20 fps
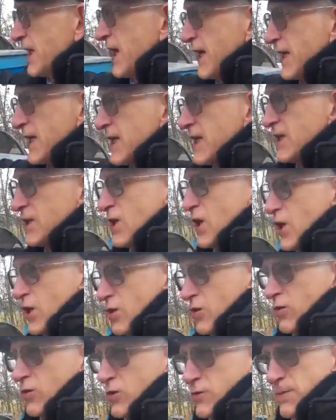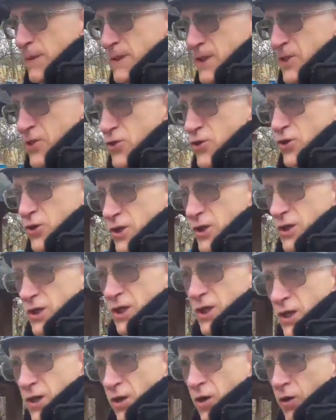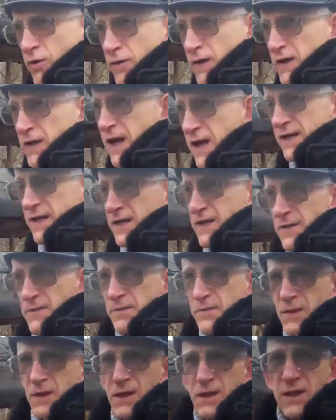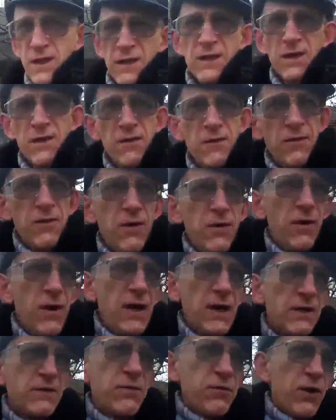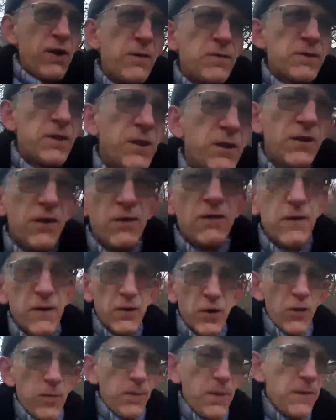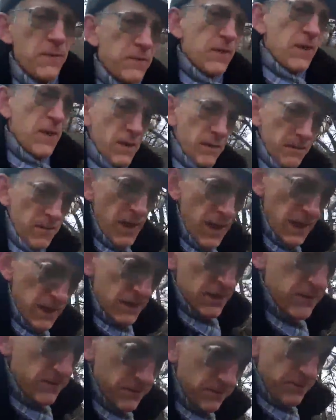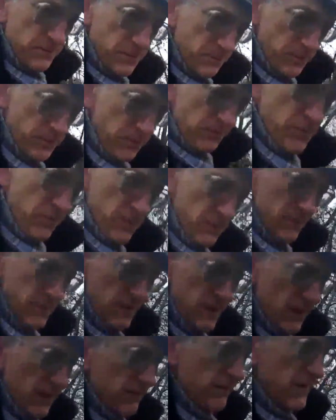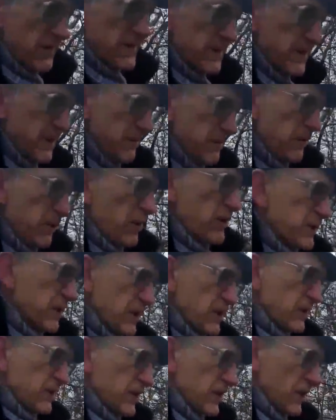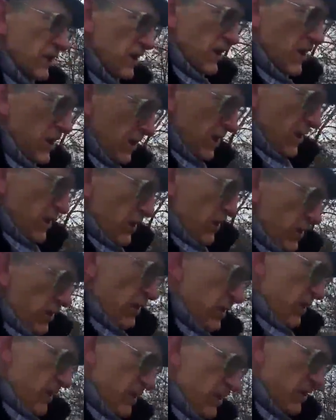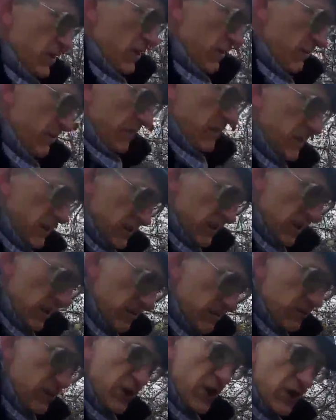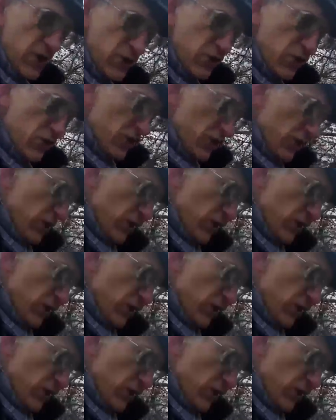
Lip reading: again cross positioning of another 8 frames in the top. But Vasyl Priyatelenko made some changes